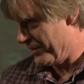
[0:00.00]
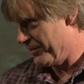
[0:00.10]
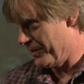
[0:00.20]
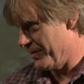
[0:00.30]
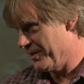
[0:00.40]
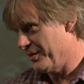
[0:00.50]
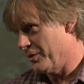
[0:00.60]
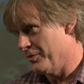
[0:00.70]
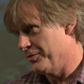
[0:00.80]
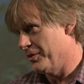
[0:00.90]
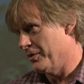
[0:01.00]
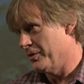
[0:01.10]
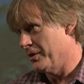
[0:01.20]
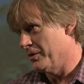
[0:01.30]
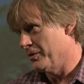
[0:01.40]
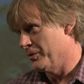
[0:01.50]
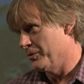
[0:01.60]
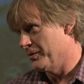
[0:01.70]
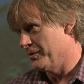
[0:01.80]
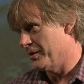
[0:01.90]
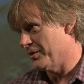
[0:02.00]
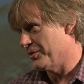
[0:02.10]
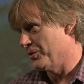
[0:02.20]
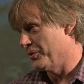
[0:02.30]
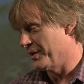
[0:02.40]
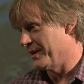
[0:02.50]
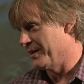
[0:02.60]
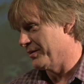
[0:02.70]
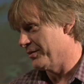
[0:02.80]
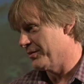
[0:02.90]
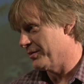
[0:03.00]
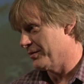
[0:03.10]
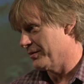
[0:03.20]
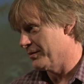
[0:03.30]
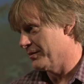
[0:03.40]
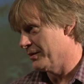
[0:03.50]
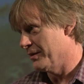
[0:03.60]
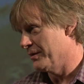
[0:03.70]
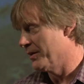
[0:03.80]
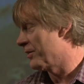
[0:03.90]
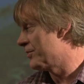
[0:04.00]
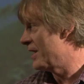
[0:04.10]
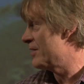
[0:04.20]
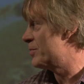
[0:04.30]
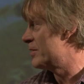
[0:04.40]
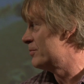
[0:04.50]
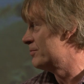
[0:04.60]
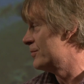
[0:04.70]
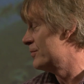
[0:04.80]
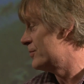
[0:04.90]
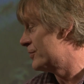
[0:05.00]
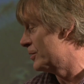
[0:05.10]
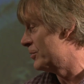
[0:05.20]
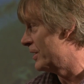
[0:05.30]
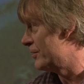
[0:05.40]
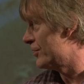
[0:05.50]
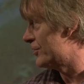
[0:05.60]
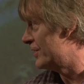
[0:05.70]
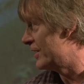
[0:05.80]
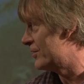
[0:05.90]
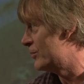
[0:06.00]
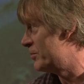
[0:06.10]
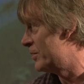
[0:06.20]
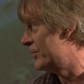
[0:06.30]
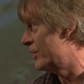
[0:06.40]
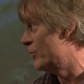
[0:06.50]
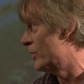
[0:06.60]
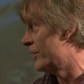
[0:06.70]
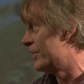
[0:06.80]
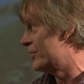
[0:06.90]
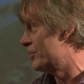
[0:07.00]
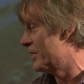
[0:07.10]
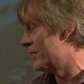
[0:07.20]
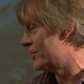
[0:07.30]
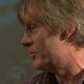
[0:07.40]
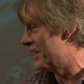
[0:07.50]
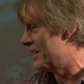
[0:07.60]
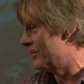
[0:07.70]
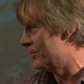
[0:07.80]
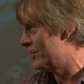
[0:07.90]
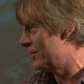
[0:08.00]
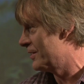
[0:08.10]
this sort of issue of does an audience, because there have been films like Frost Nixon where people don't worry too much about